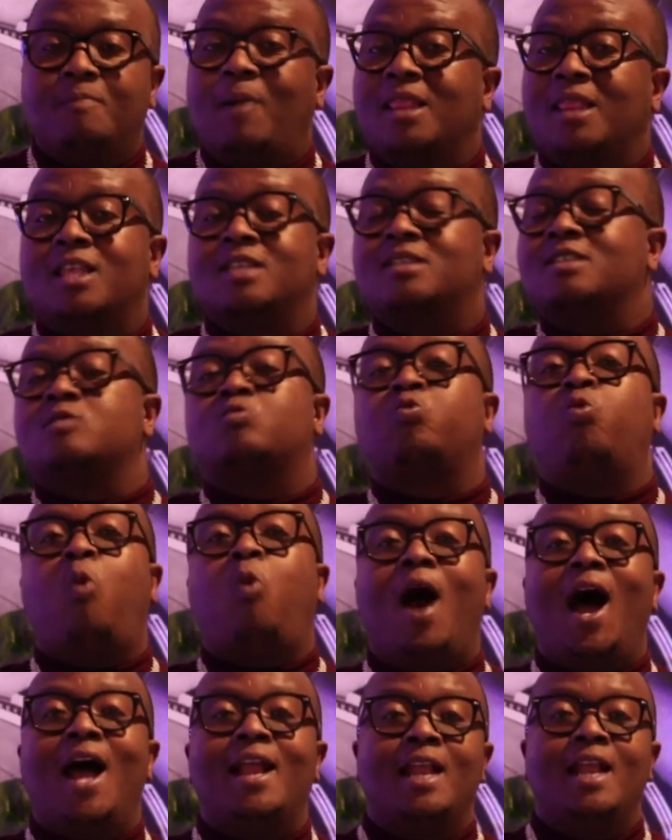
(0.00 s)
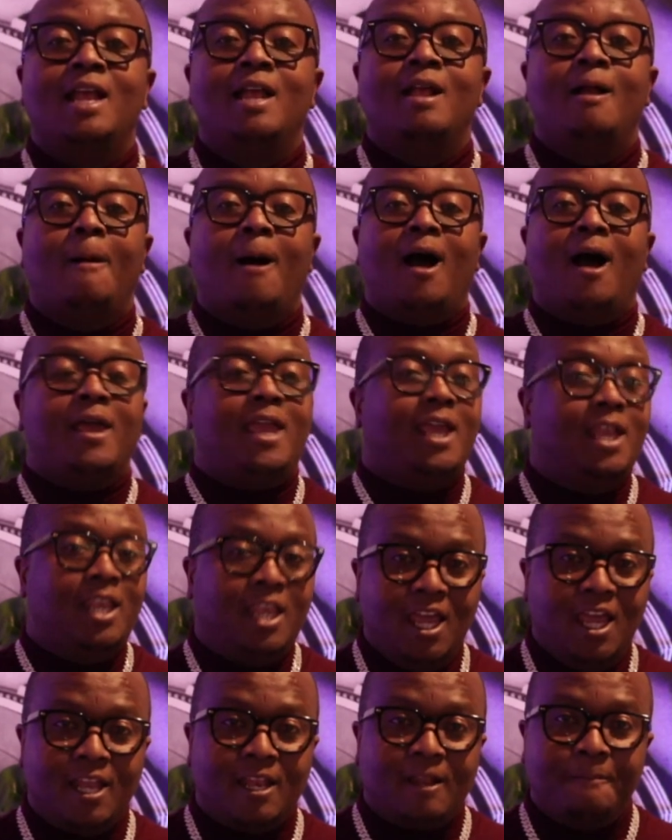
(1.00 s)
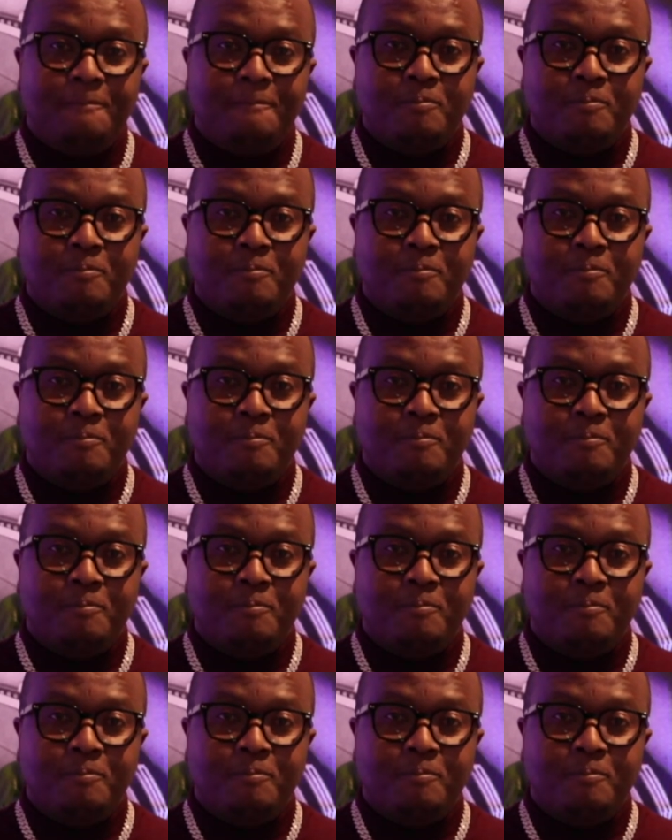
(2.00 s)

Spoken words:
But this is what he did.